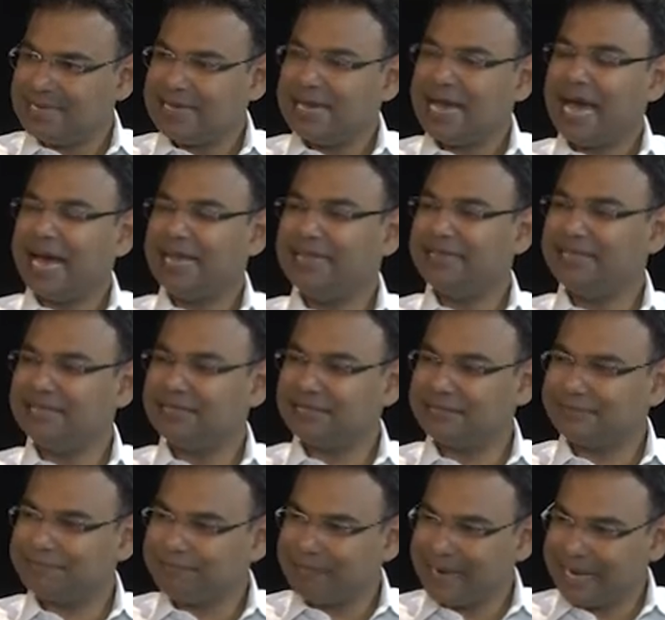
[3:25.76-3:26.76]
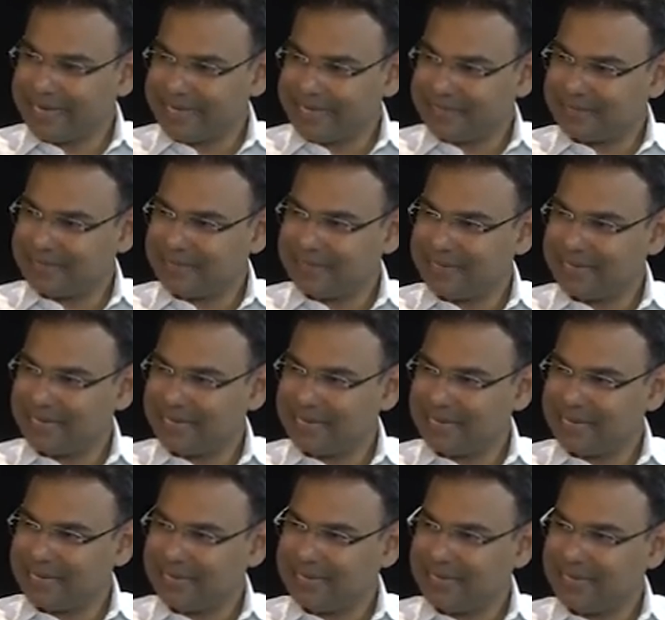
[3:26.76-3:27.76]
and this spice
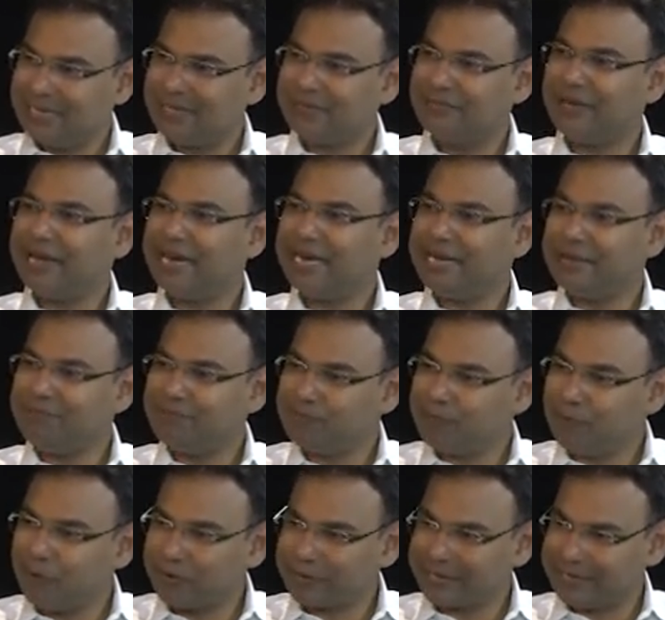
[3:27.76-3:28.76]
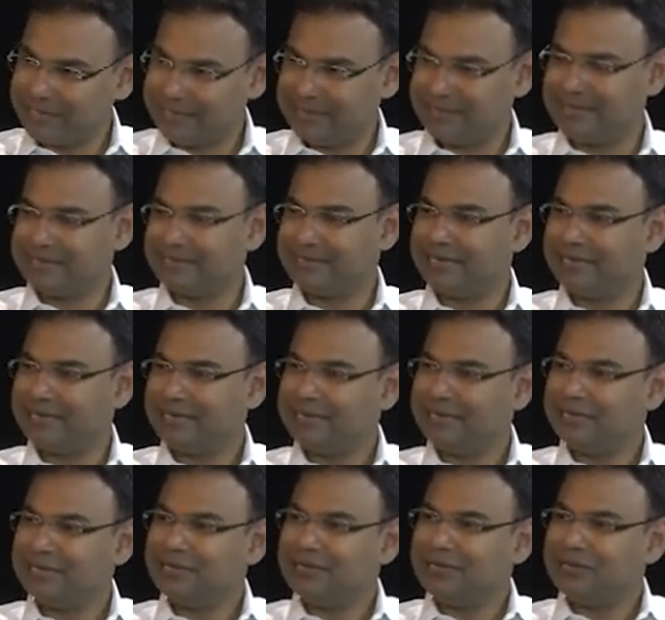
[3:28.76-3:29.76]
is very important
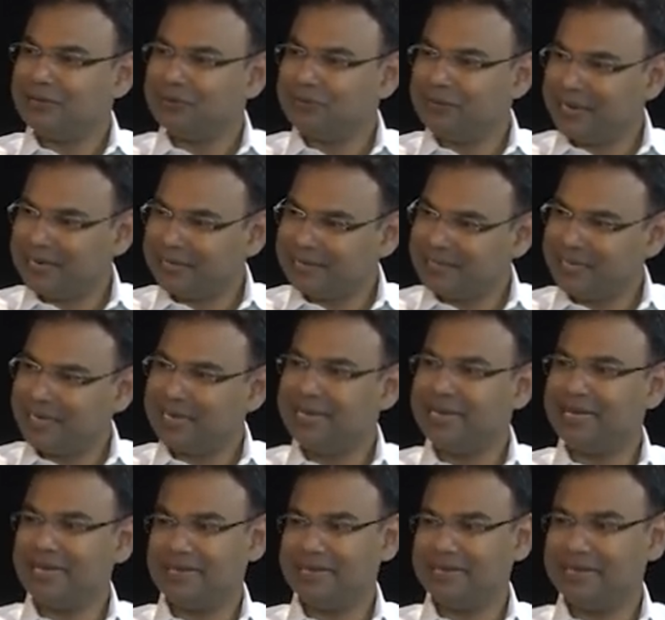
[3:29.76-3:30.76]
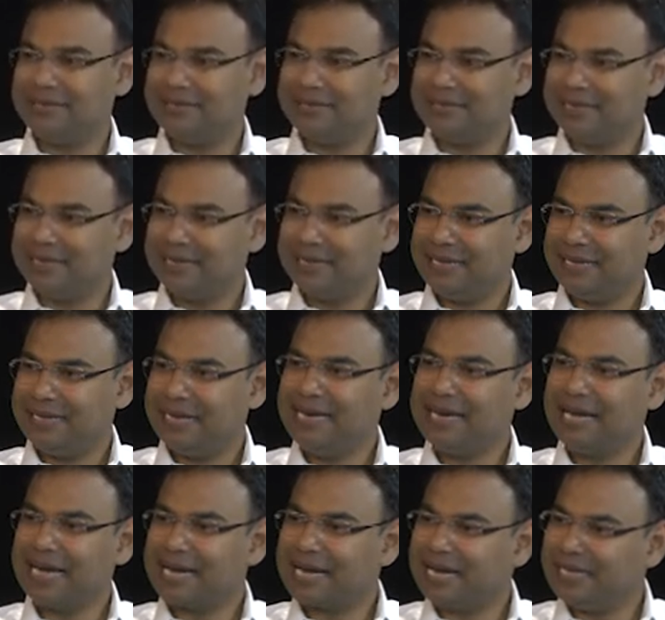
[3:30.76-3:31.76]
to us Indians in
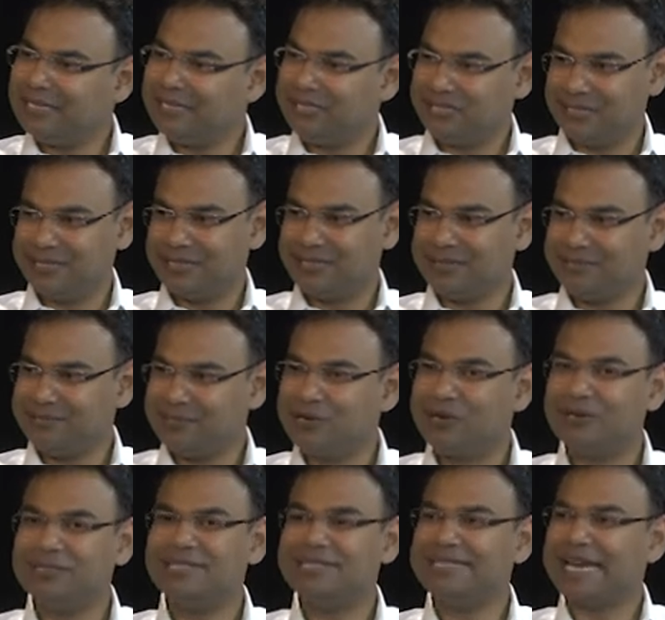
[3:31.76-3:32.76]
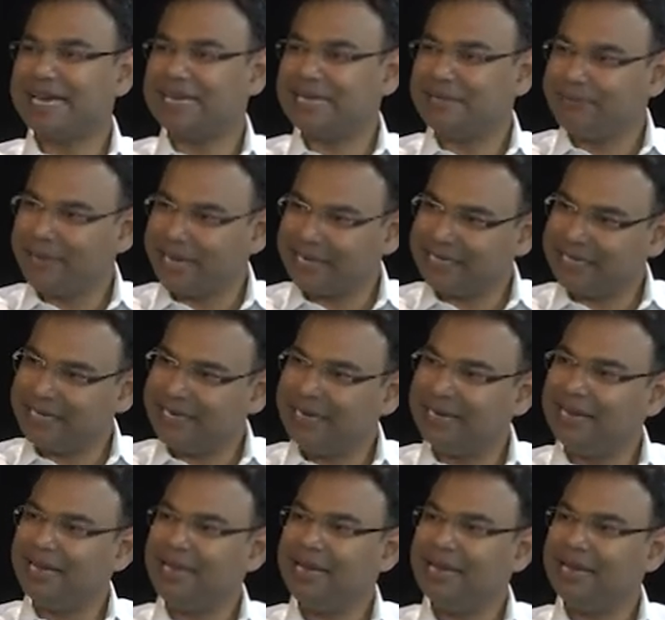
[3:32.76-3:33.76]
our culture because it's
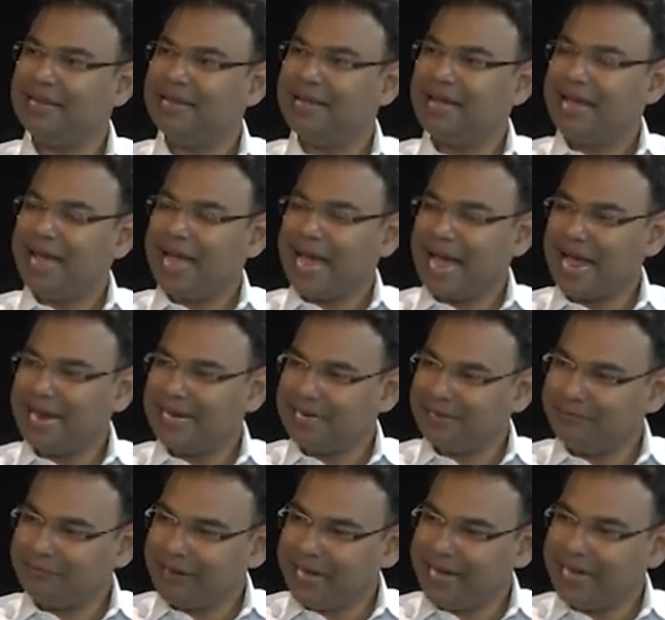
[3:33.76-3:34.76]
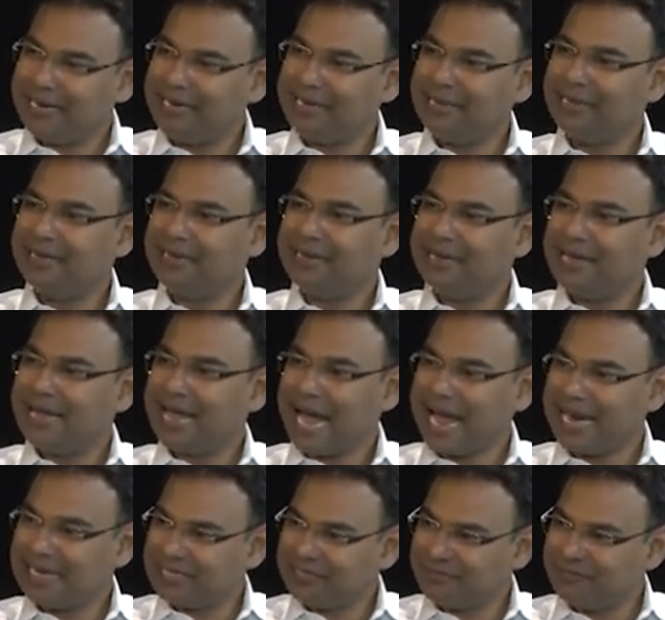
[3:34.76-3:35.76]
antibacterial, antiviral,
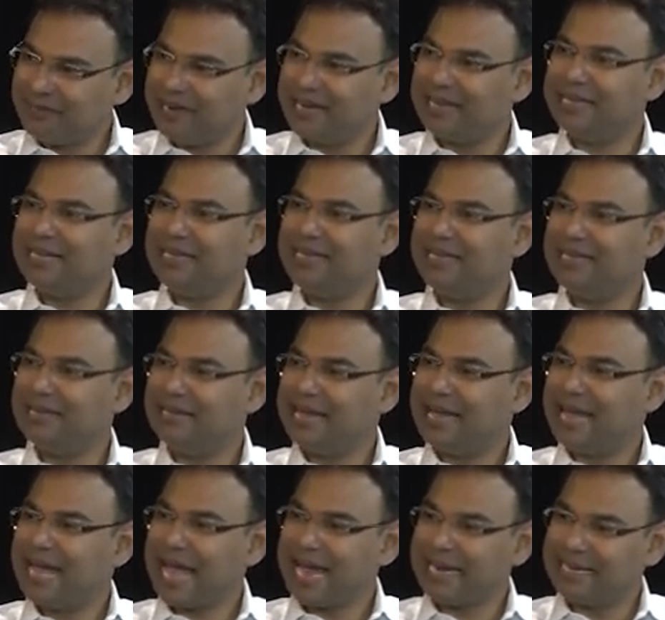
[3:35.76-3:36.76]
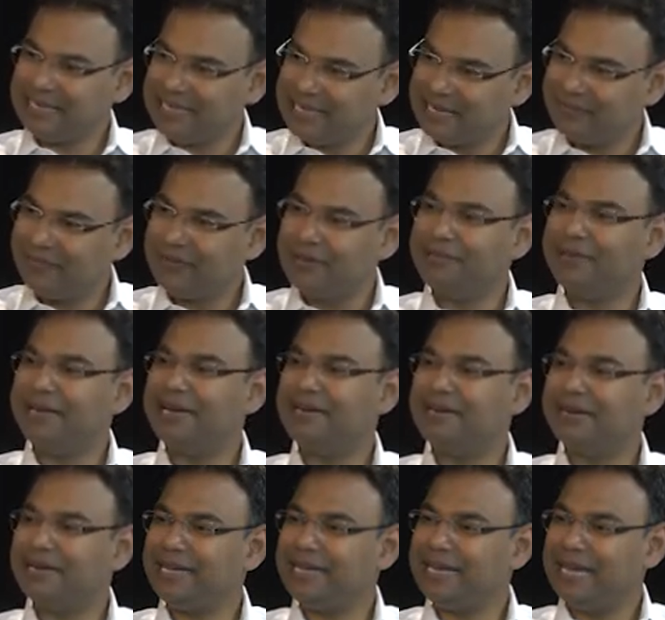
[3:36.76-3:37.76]
antifungal,
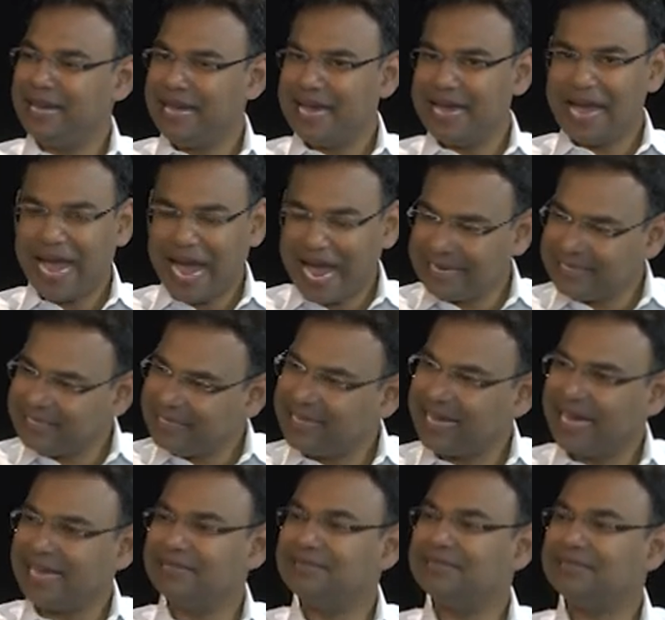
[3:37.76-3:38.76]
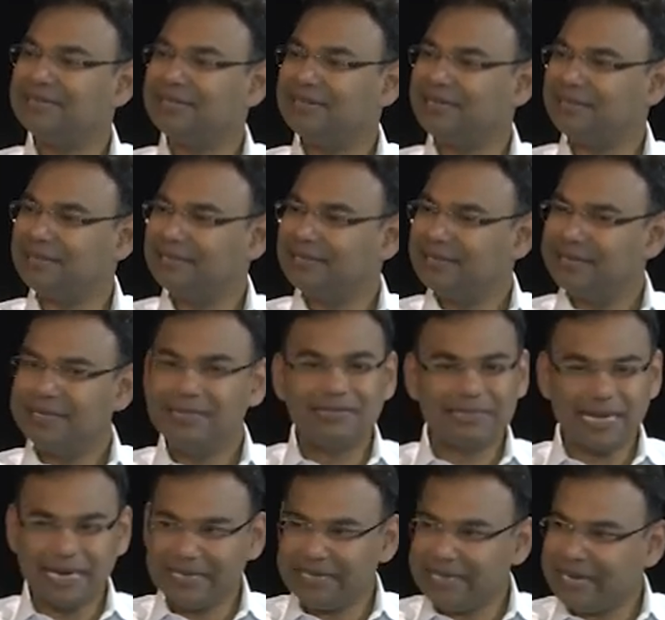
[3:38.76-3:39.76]
anti-inflammatory, anti-cancer, it's
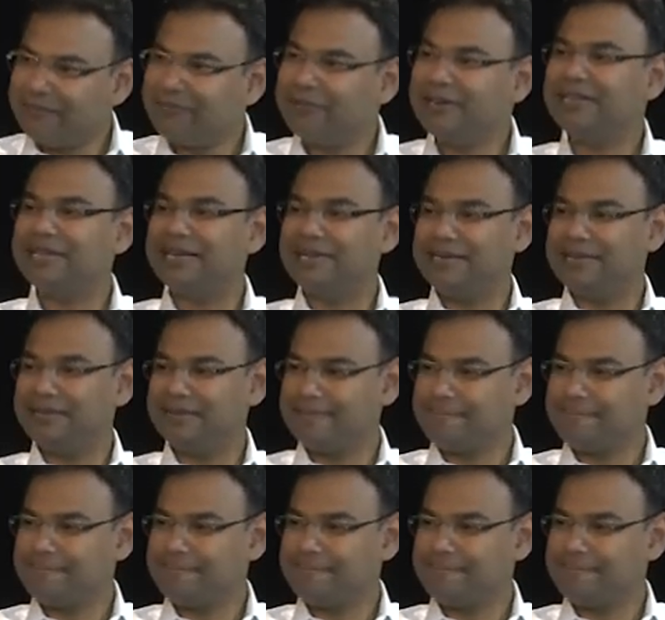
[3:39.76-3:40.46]
anti-everything.